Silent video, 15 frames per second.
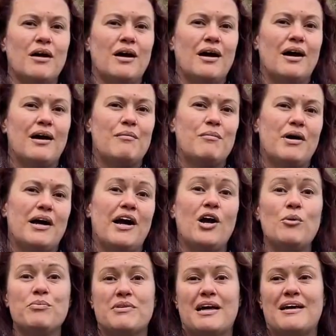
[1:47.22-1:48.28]
I
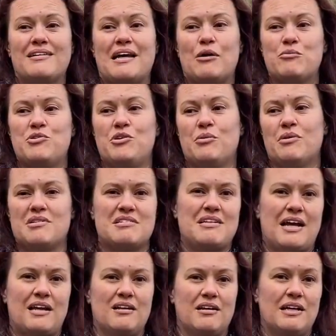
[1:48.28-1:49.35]
hope that helps you
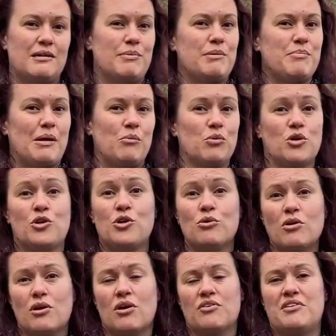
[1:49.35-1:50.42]
understand a little bit about what a Kula
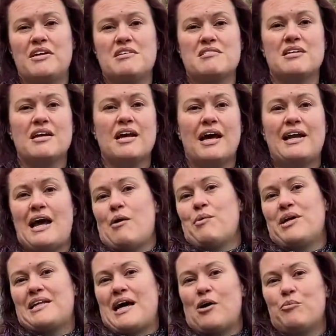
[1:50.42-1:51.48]
Cloth is and how it
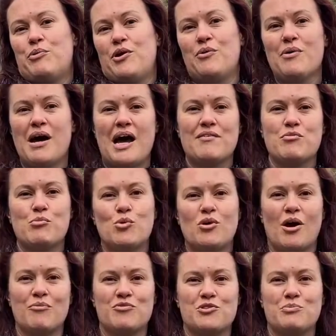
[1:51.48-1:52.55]
could help you have a more
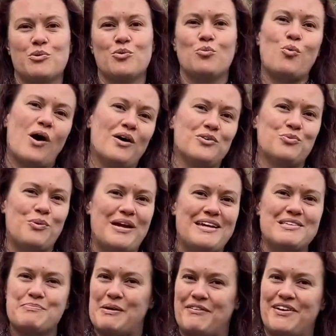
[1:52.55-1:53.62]
comfortable wild wee
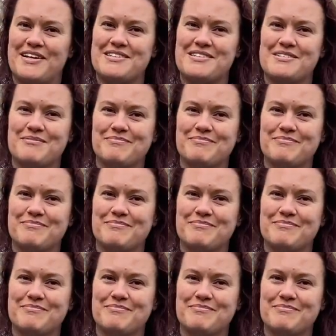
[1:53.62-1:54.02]
experience.